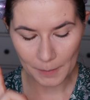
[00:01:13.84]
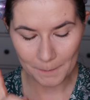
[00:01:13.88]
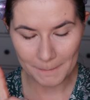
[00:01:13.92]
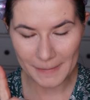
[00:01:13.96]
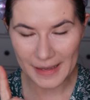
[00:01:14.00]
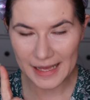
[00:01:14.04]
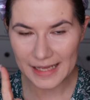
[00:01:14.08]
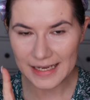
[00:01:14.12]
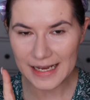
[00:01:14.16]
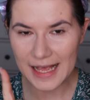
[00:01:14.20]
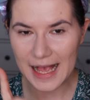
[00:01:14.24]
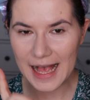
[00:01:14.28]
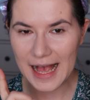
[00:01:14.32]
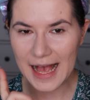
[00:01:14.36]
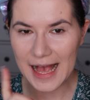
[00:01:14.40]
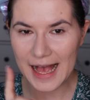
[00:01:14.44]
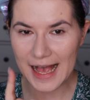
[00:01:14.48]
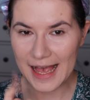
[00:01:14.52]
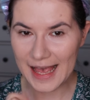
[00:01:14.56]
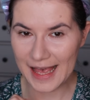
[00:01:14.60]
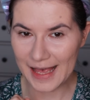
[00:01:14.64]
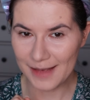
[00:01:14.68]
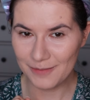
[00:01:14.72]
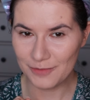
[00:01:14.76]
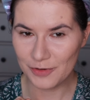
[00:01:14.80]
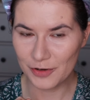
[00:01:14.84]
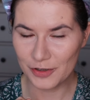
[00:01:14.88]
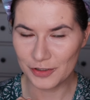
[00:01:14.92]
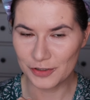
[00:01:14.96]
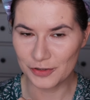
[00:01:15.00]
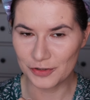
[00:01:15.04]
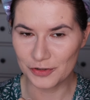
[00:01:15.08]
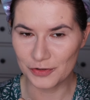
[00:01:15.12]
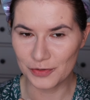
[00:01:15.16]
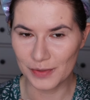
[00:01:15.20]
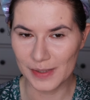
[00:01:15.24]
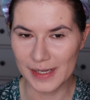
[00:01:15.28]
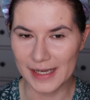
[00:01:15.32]
But I am going
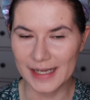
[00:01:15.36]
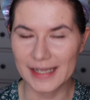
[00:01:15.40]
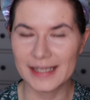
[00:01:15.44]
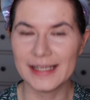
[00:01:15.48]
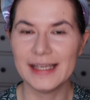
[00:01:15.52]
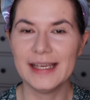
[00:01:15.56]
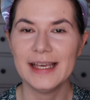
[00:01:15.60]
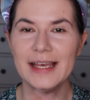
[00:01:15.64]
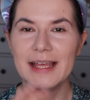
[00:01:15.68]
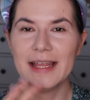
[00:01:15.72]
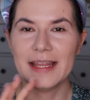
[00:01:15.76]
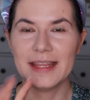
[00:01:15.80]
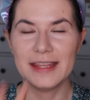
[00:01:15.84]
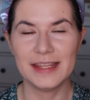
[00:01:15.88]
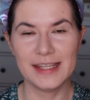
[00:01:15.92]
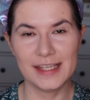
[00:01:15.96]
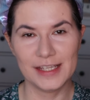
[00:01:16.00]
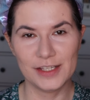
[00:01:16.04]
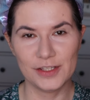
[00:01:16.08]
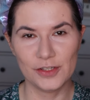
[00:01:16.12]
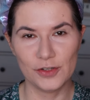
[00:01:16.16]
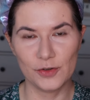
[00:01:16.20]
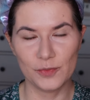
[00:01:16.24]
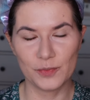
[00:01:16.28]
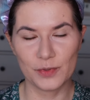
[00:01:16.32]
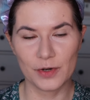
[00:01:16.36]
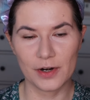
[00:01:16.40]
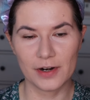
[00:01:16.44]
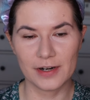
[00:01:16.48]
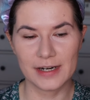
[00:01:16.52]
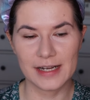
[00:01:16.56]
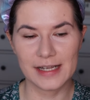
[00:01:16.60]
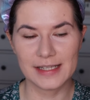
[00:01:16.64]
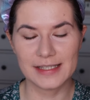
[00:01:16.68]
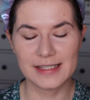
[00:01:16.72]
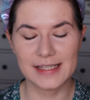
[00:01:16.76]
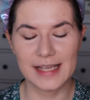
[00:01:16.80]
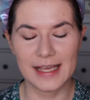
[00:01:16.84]
to try these new
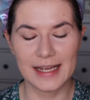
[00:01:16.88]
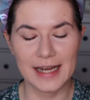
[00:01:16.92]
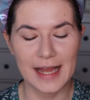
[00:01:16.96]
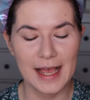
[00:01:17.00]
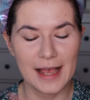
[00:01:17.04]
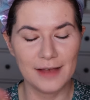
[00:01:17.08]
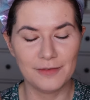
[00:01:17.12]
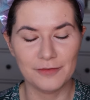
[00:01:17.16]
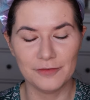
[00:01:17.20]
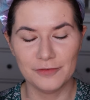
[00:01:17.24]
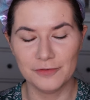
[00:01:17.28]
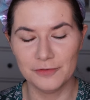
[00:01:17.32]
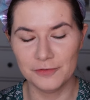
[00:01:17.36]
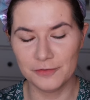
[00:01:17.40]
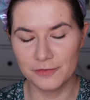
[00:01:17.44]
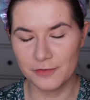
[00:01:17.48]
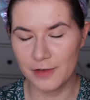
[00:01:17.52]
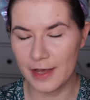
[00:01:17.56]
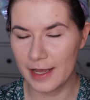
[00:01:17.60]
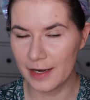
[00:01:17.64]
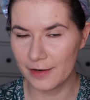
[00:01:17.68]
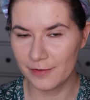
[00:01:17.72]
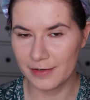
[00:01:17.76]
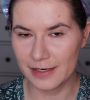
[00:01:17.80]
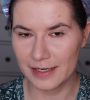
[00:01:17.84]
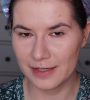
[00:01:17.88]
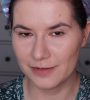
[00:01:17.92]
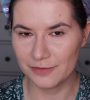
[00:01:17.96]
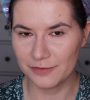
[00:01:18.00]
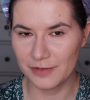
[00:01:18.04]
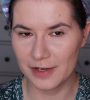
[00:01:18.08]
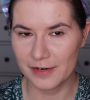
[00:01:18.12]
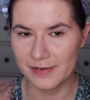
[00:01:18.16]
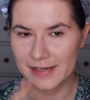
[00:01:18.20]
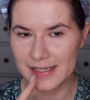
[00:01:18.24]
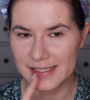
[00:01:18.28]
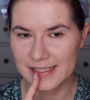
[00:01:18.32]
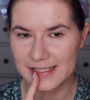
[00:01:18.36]
products and I'm very,
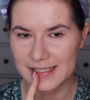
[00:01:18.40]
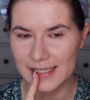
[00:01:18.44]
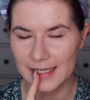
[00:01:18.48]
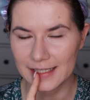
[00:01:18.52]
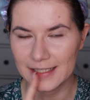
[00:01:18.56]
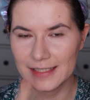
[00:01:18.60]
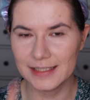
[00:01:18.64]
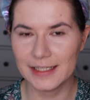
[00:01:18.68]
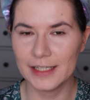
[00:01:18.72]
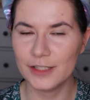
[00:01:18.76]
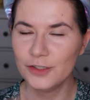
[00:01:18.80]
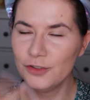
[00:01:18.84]
very excited.